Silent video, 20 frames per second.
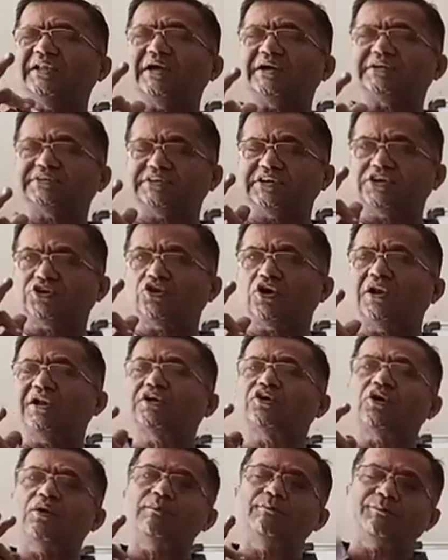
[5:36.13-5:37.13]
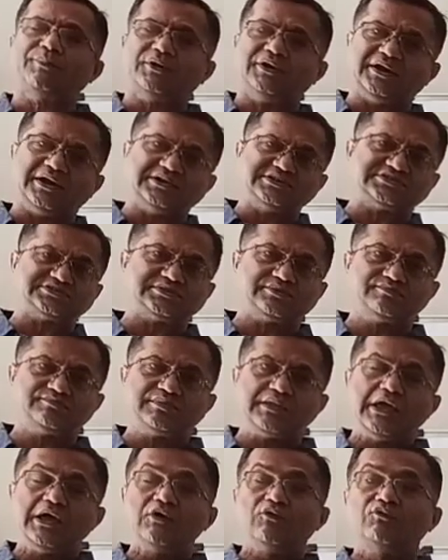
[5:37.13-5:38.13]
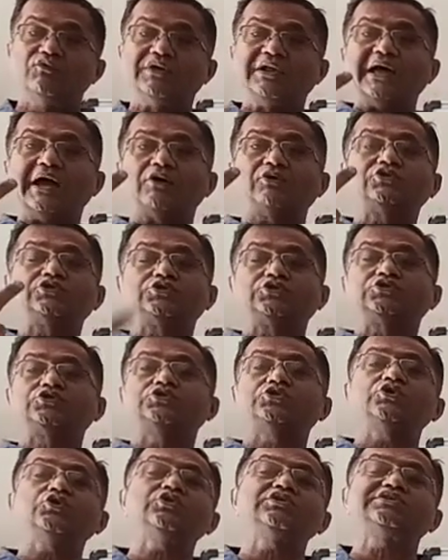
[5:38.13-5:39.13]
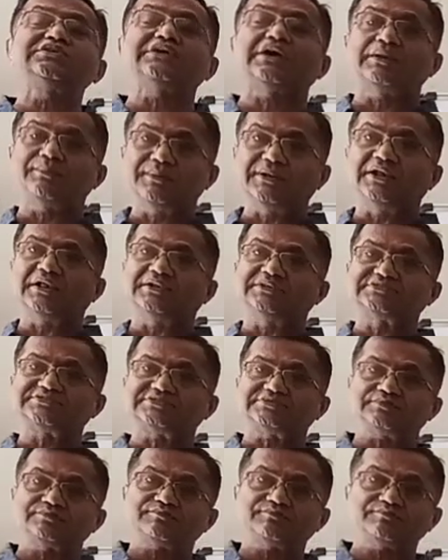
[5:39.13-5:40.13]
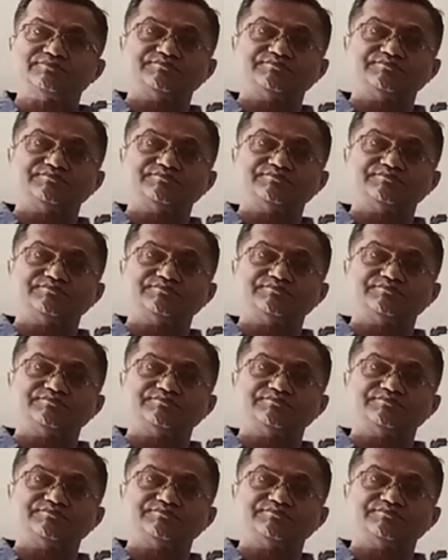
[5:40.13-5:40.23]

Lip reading: electrical components will have two terminals.